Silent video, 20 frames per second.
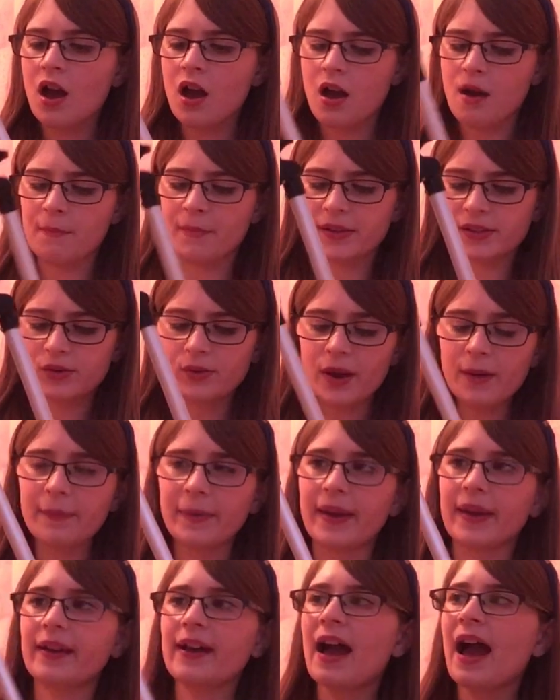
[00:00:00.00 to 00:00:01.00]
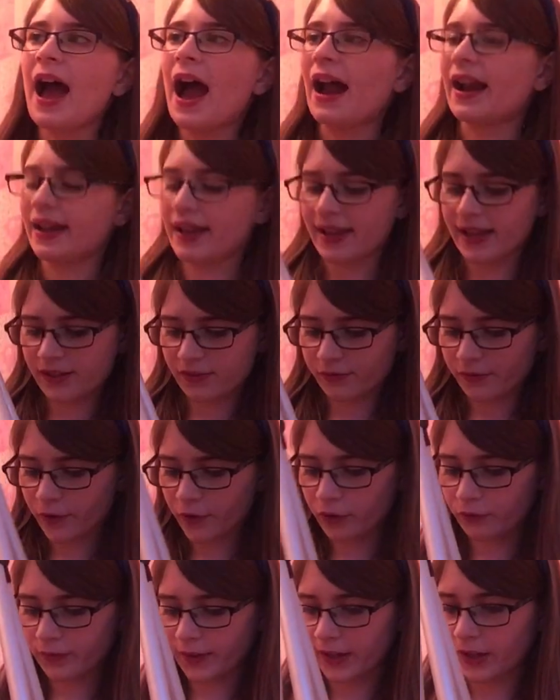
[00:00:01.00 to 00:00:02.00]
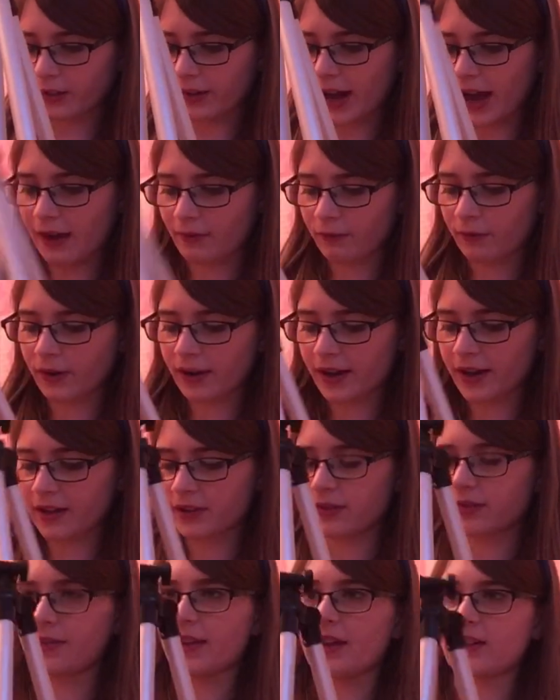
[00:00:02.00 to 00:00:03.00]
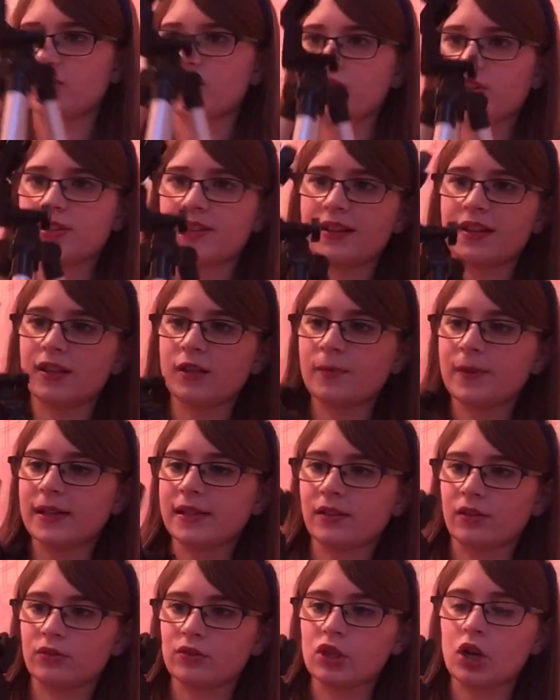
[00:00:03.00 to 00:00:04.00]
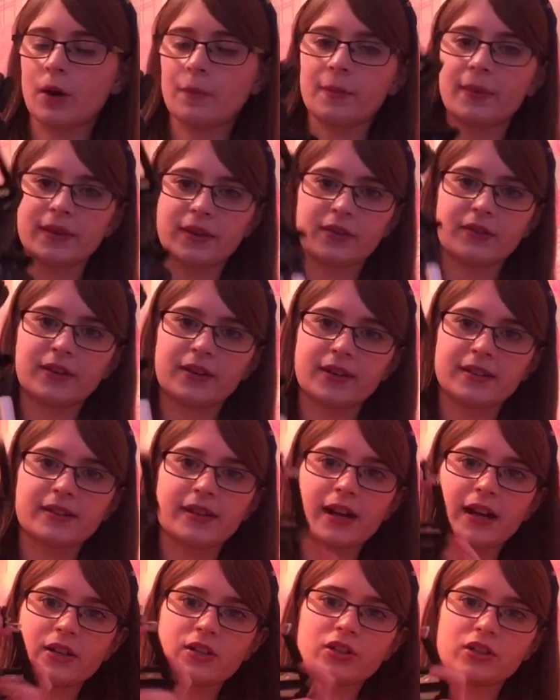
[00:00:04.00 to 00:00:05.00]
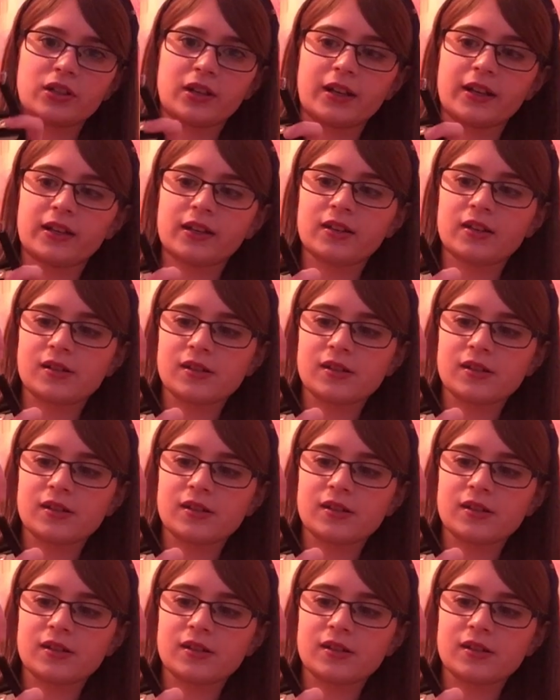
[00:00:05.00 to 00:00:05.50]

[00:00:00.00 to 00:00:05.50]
um, it's quite big and it is for a real camera there's just this piece on top that you can attach to it